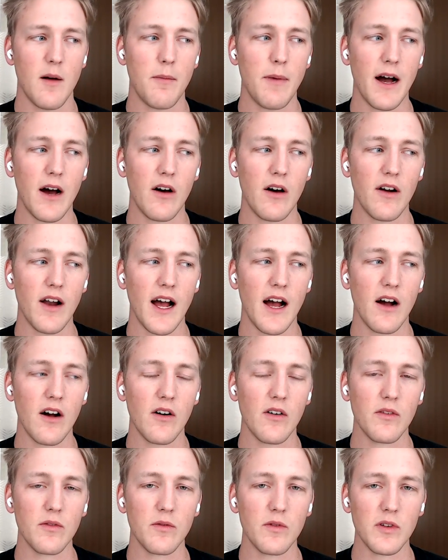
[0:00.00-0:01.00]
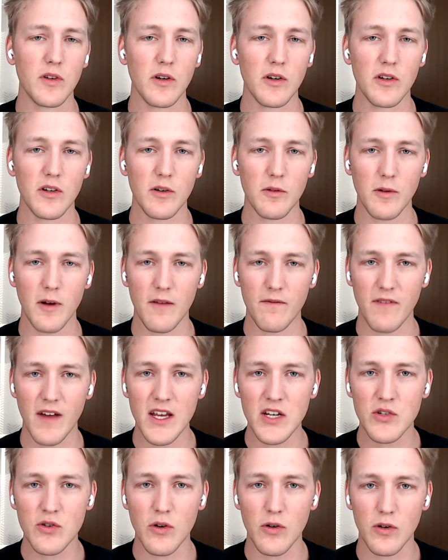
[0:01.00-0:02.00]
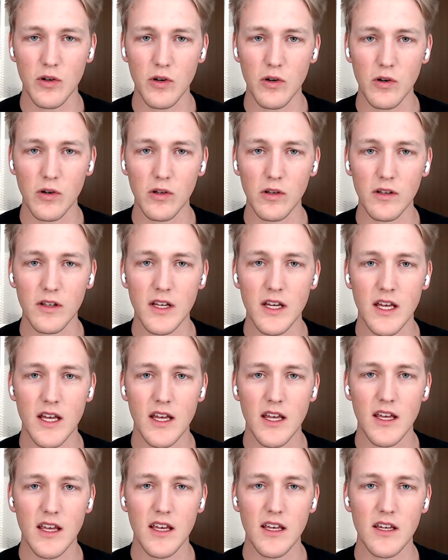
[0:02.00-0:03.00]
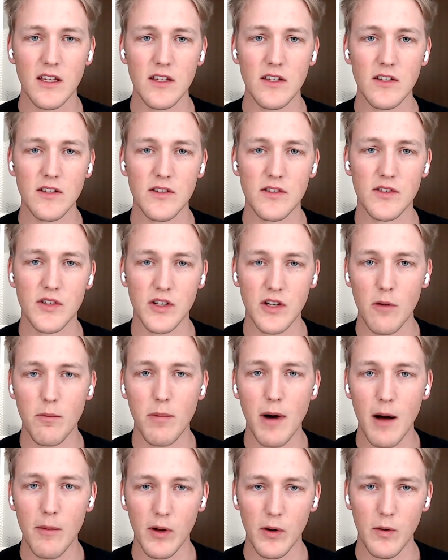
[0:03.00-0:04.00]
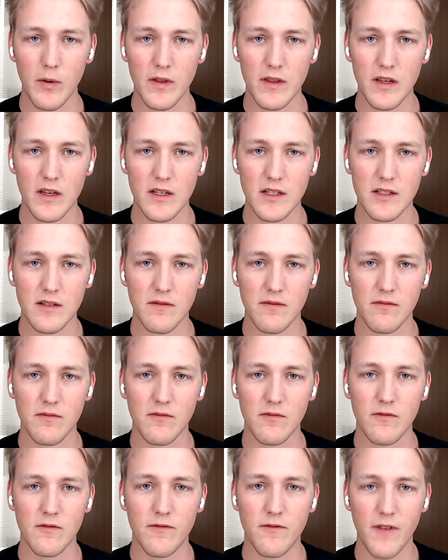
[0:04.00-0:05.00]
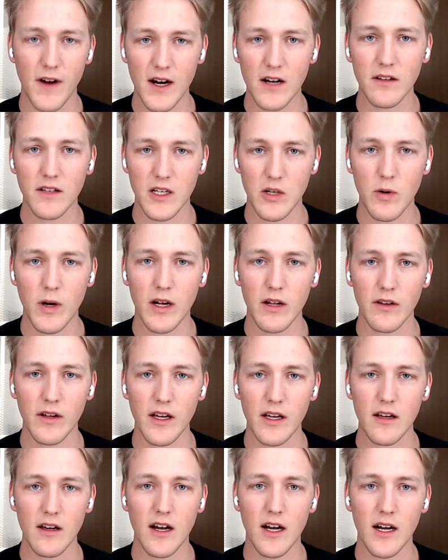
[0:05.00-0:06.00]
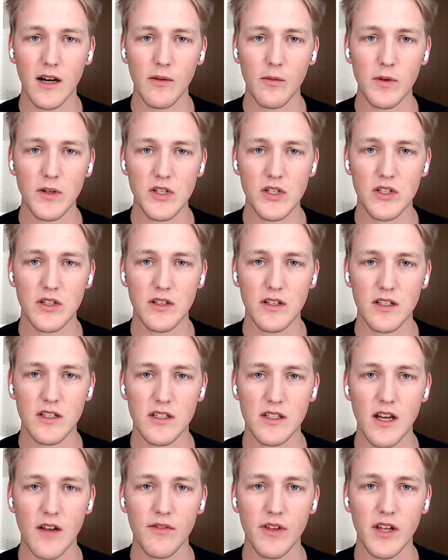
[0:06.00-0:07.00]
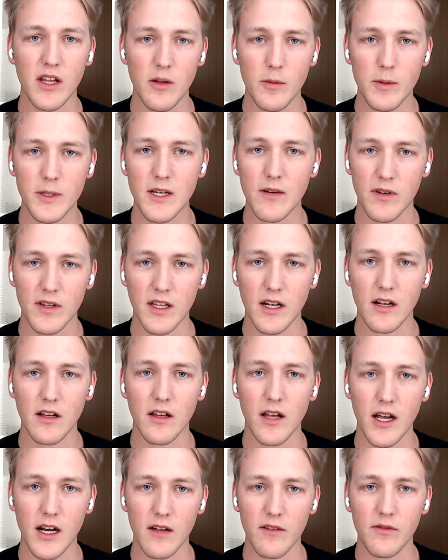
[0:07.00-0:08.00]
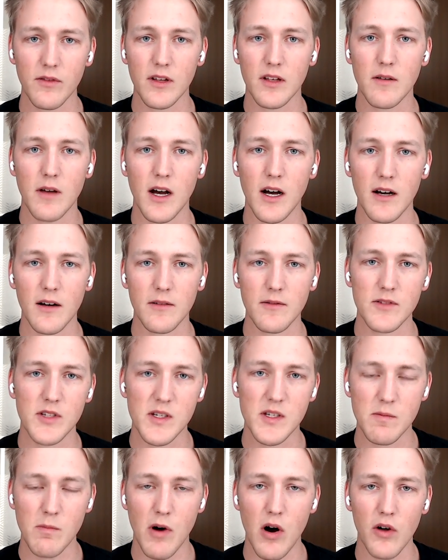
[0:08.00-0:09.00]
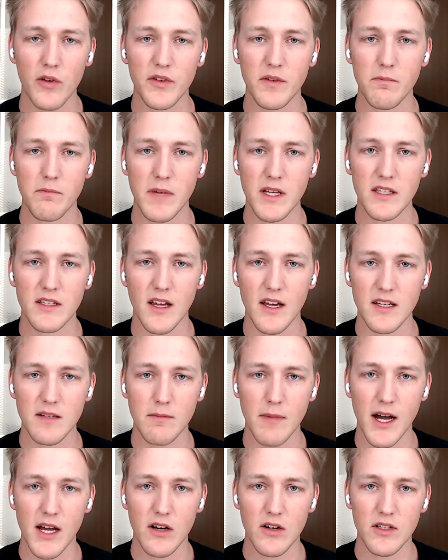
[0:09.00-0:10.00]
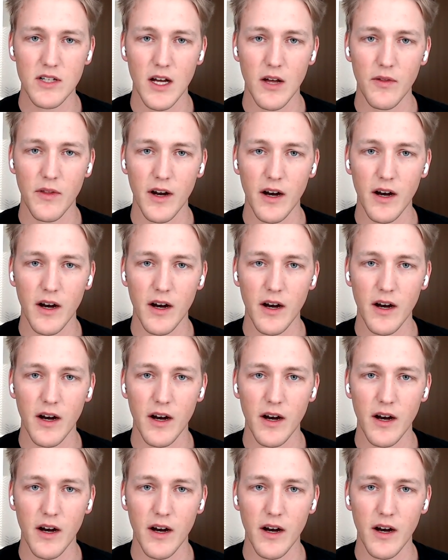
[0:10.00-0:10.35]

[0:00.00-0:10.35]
about how your your eventual goal is to go public with this fairly quickly, uh, which is definitely a little bit different than a lot of uh, small to mid-sized miners out